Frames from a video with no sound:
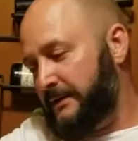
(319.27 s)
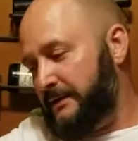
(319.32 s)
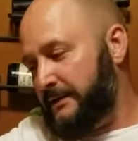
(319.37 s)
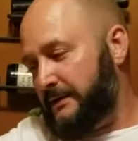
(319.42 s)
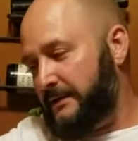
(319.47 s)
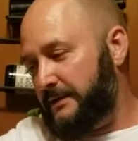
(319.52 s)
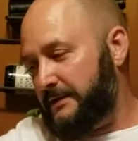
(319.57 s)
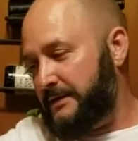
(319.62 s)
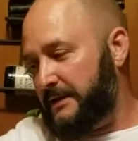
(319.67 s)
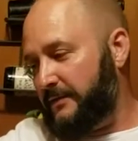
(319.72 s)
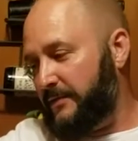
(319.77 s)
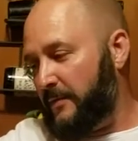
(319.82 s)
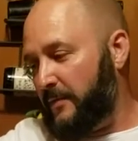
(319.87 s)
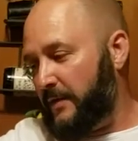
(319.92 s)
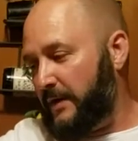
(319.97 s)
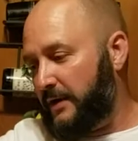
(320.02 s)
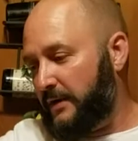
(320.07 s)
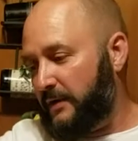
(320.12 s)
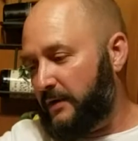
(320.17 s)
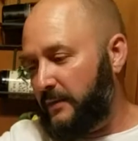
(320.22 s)
is even
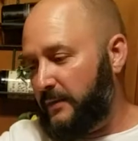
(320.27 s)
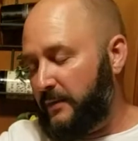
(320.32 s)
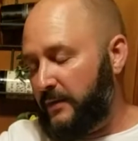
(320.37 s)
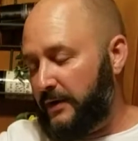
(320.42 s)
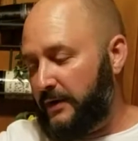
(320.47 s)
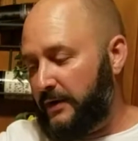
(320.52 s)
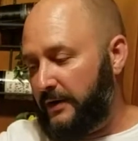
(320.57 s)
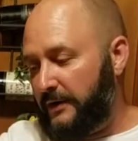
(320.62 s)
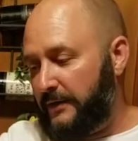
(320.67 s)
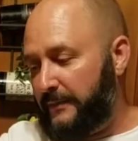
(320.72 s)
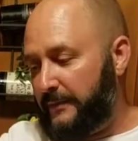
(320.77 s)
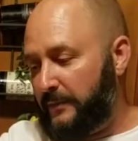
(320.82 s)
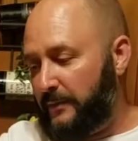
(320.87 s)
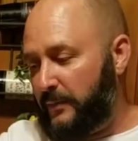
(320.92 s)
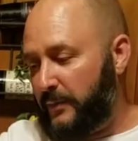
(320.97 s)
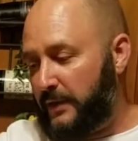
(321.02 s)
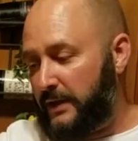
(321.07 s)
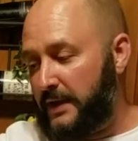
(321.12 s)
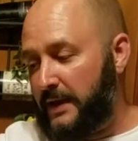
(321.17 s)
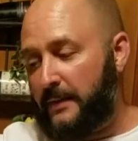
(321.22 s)
better.
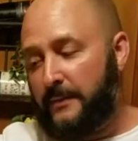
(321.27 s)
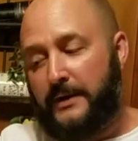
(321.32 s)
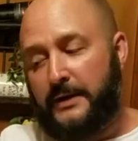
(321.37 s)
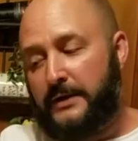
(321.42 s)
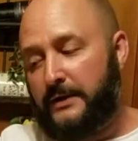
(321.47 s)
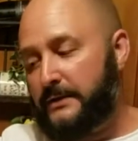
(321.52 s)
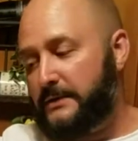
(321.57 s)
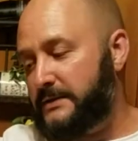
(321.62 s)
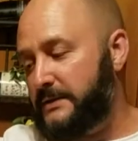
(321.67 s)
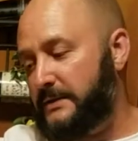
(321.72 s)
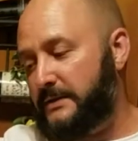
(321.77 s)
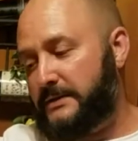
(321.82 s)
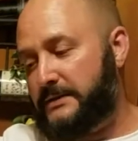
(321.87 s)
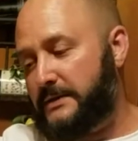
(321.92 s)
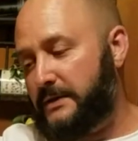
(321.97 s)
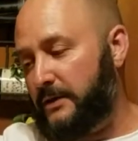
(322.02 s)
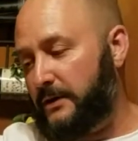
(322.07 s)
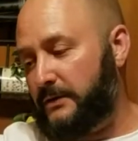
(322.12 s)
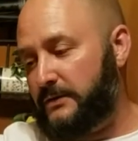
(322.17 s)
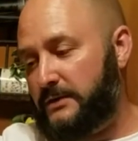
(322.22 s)
But yeah, man, no,
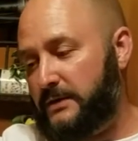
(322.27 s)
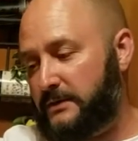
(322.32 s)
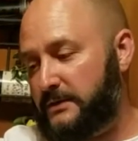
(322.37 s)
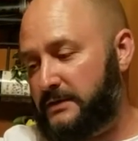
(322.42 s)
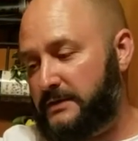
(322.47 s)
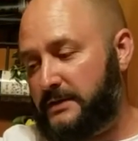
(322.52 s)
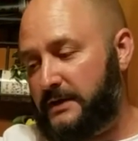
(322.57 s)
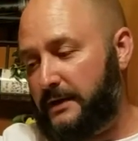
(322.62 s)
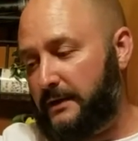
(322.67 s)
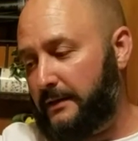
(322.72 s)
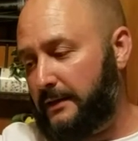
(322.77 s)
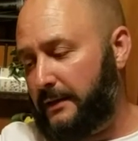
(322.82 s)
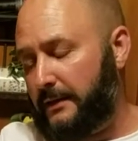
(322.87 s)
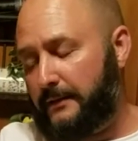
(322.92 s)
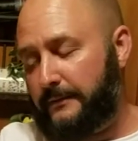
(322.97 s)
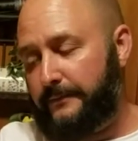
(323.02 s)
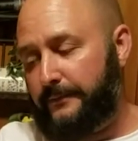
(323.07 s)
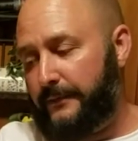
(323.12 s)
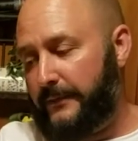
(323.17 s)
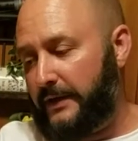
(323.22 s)
seriously. All jokes aside,
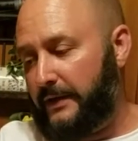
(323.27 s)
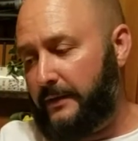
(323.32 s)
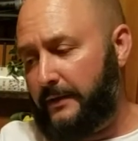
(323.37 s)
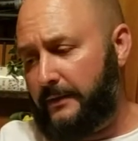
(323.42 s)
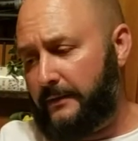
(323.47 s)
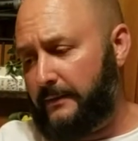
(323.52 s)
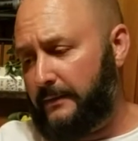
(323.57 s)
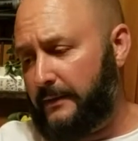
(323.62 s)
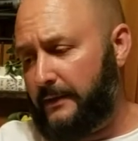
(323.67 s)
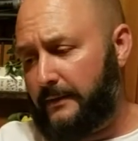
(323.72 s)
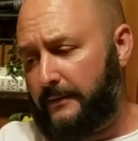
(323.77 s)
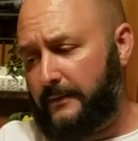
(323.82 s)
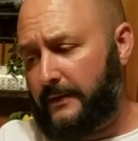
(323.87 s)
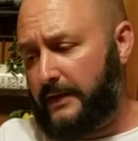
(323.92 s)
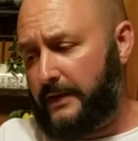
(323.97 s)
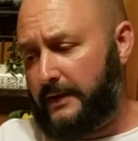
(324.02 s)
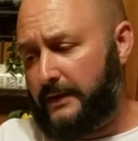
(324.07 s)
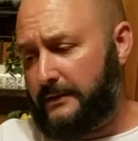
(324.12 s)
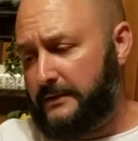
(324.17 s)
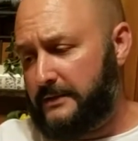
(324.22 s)
like
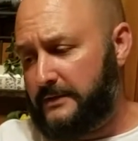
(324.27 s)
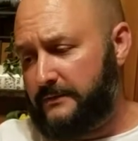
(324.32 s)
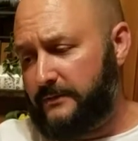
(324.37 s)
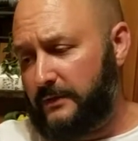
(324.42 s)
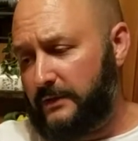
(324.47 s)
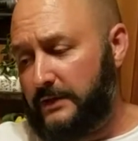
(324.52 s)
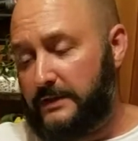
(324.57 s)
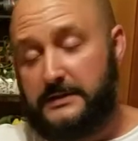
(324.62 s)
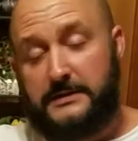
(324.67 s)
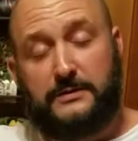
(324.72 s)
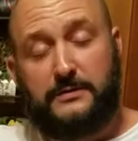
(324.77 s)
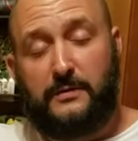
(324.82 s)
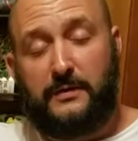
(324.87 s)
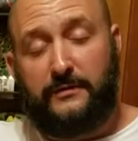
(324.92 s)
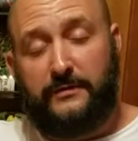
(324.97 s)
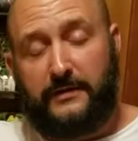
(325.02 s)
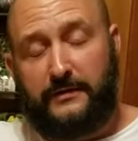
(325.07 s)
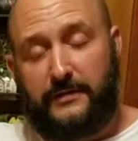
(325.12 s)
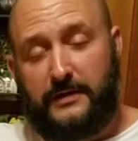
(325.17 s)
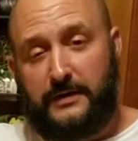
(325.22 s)
I got this for less than
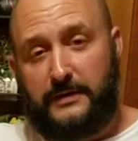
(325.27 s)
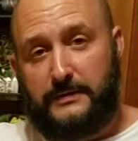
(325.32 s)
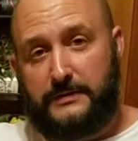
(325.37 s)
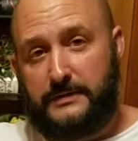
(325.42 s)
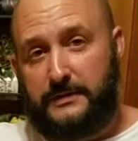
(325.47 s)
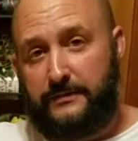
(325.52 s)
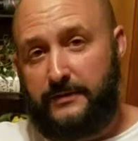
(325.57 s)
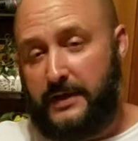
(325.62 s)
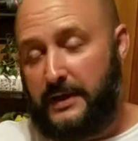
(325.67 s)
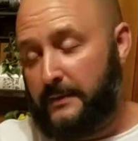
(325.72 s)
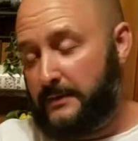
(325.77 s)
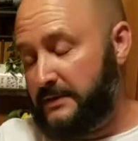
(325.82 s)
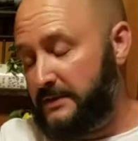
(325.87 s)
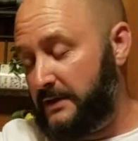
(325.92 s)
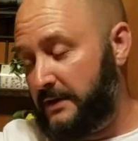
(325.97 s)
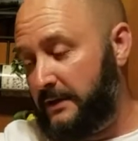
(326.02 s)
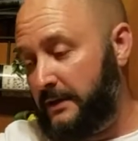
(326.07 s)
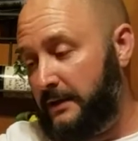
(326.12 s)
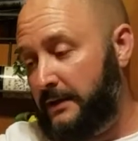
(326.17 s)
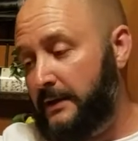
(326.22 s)
$25 off of
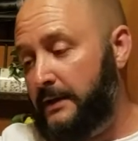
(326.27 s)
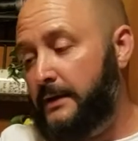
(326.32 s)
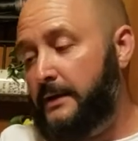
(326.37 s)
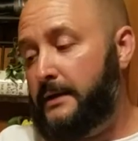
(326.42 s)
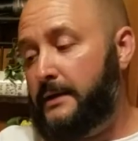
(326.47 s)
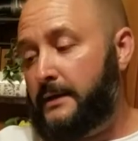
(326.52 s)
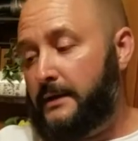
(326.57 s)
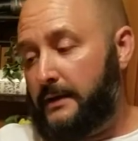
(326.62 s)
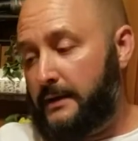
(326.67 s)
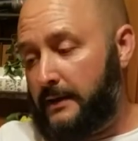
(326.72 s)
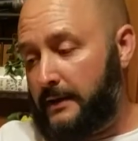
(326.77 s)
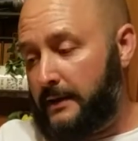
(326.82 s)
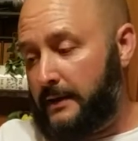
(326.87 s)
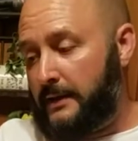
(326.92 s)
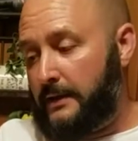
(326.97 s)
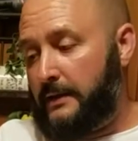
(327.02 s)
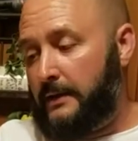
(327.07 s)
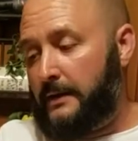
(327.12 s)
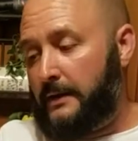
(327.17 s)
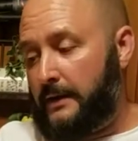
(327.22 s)
Amazon,
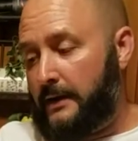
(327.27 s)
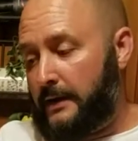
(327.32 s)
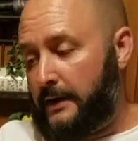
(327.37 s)
and